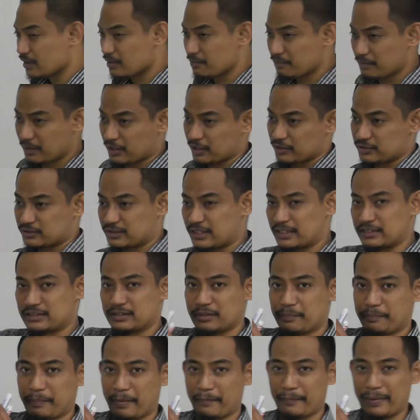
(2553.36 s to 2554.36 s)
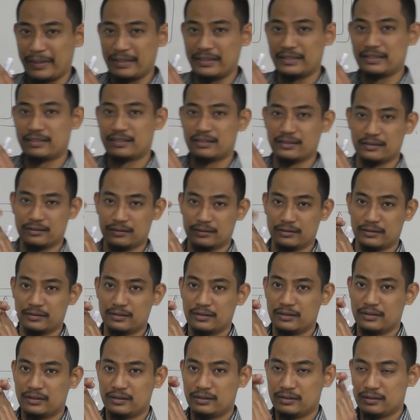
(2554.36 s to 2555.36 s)
Because that's the perpendicular
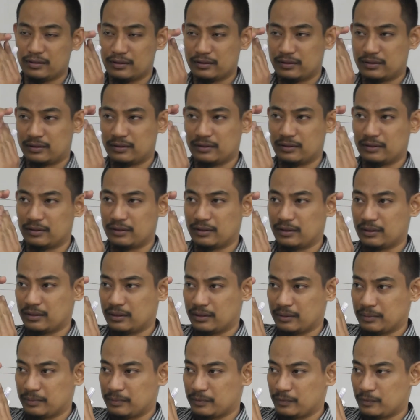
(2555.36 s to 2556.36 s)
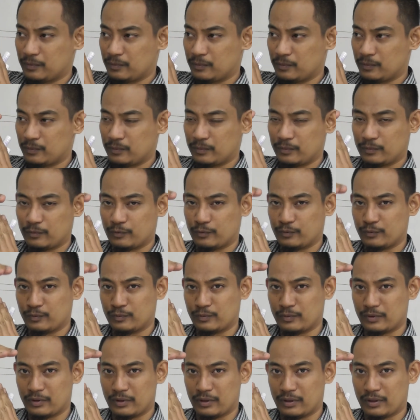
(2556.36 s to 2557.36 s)
on
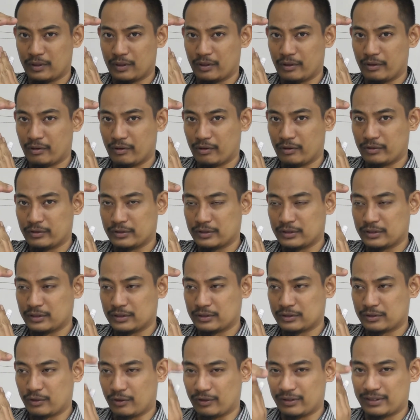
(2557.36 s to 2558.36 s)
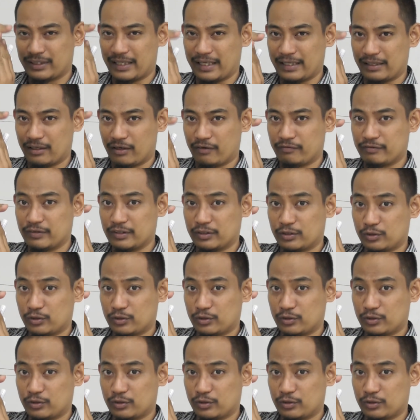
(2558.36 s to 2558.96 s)
the contact of the